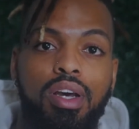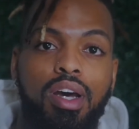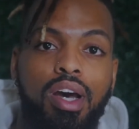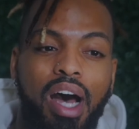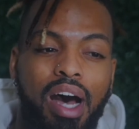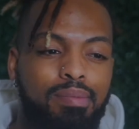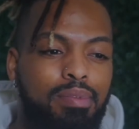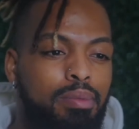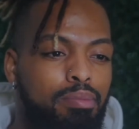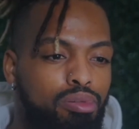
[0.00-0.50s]

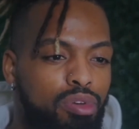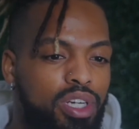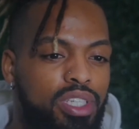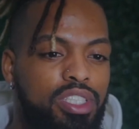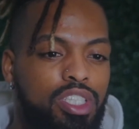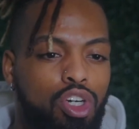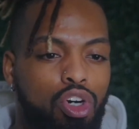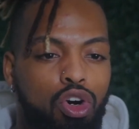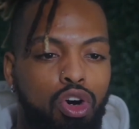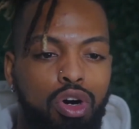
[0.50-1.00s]
I'm
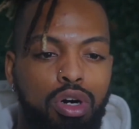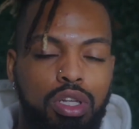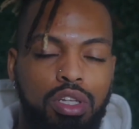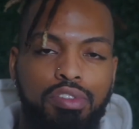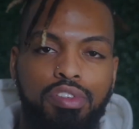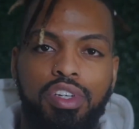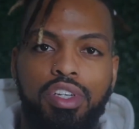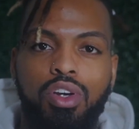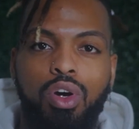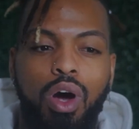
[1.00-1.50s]
embracing all
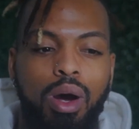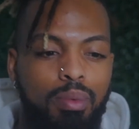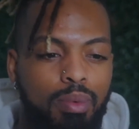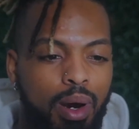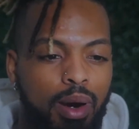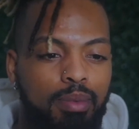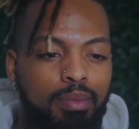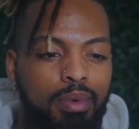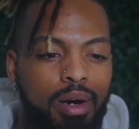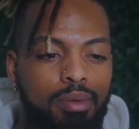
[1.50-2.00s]
of it, yo.
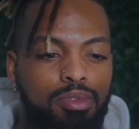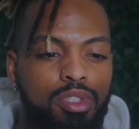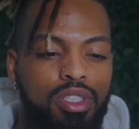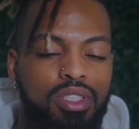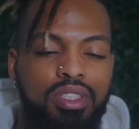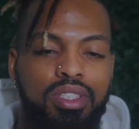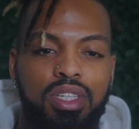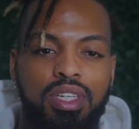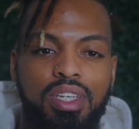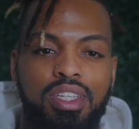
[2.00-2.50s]
I'm
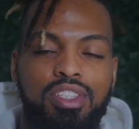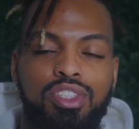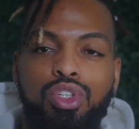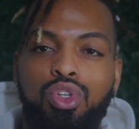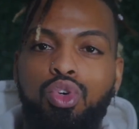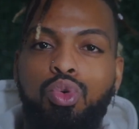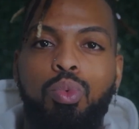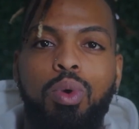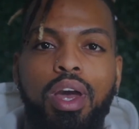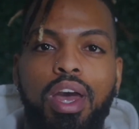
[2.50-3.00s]
just in
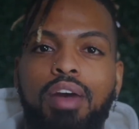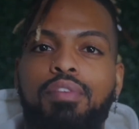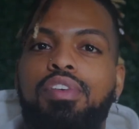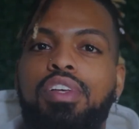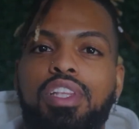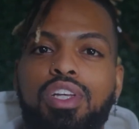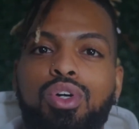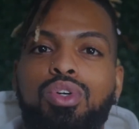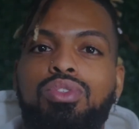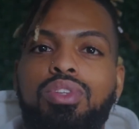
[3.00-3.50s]
tune with every
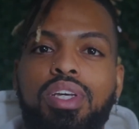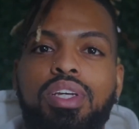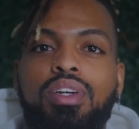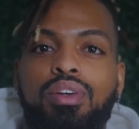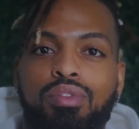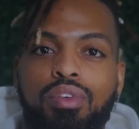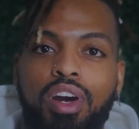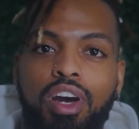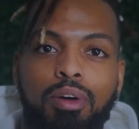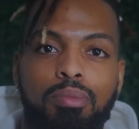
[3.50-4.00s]
little thing
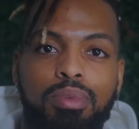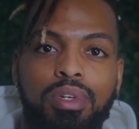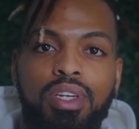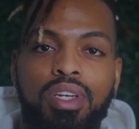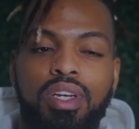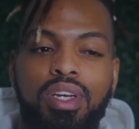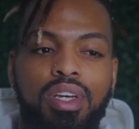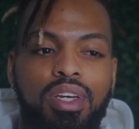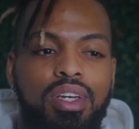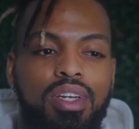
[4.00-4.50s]
around me.
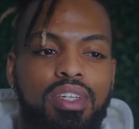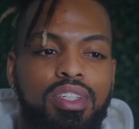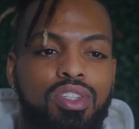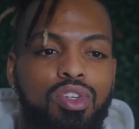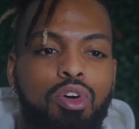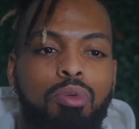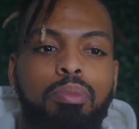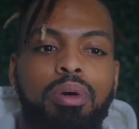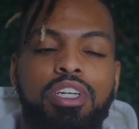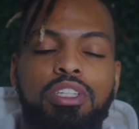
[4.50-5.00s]

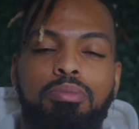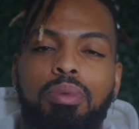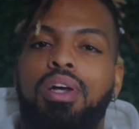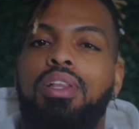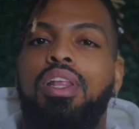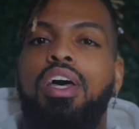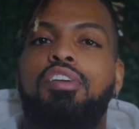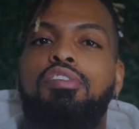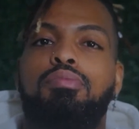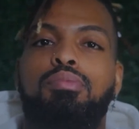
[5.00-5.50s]
So it makes my
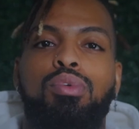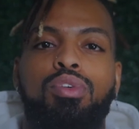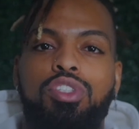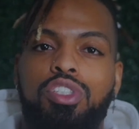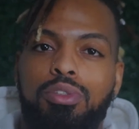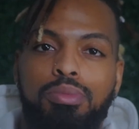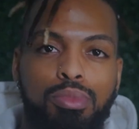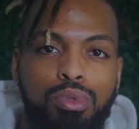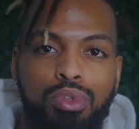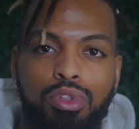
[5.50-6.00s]
life more
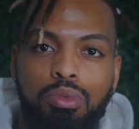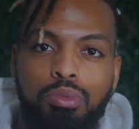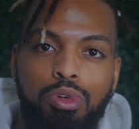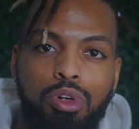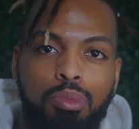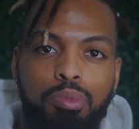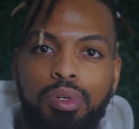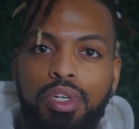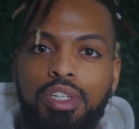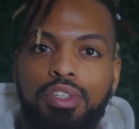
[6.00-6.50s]
smooth and
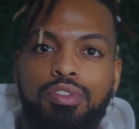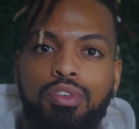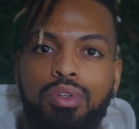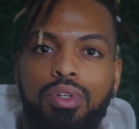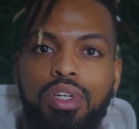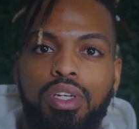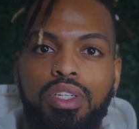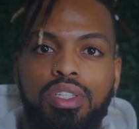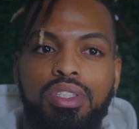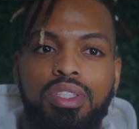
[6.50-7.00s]
more peaceful,
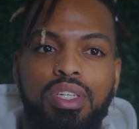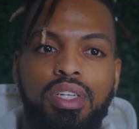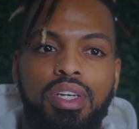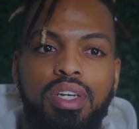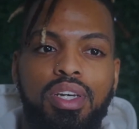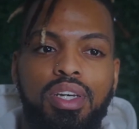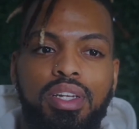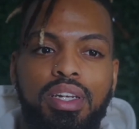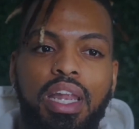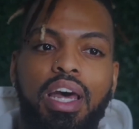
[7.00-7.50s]
because
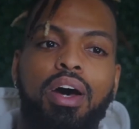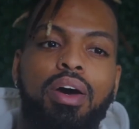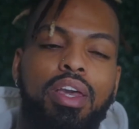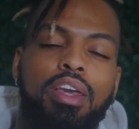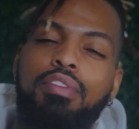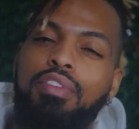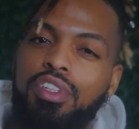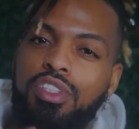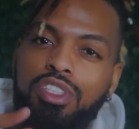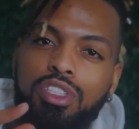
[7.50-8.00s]
now
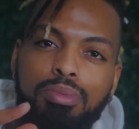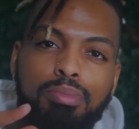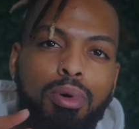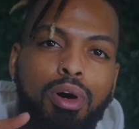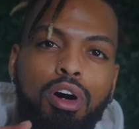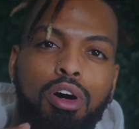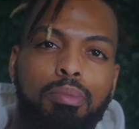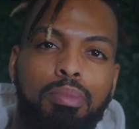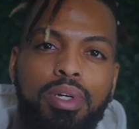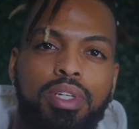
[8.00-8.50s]
even
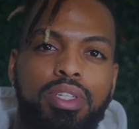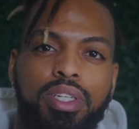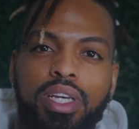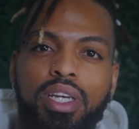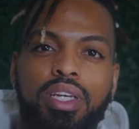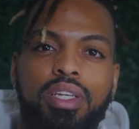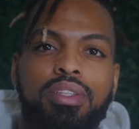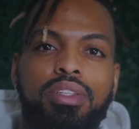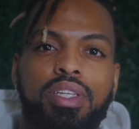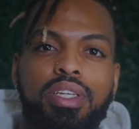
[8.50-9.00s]
small
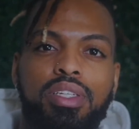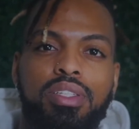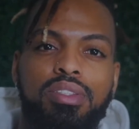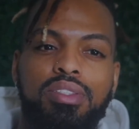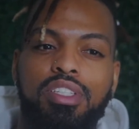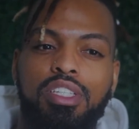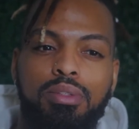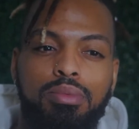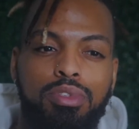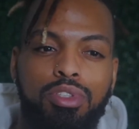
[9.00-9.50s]
mundane things
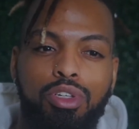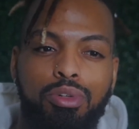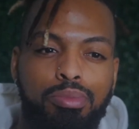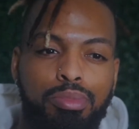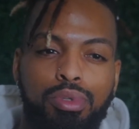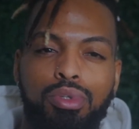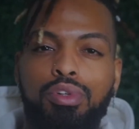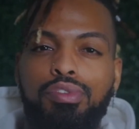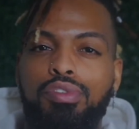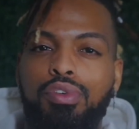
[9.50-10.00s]
seem so
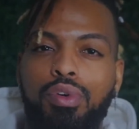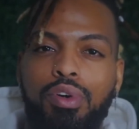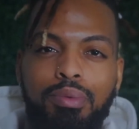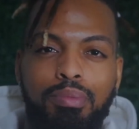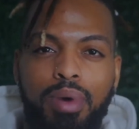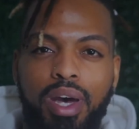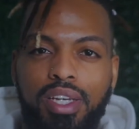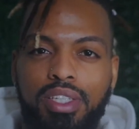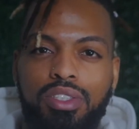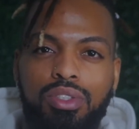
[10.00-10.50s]
beautiful and
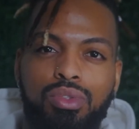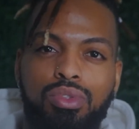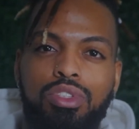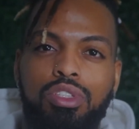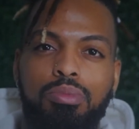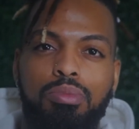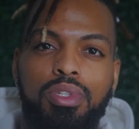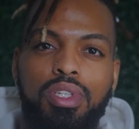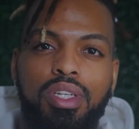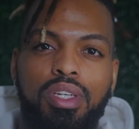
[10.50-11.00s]
magical
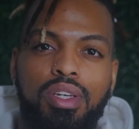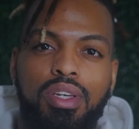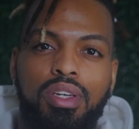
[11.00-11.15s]
to me.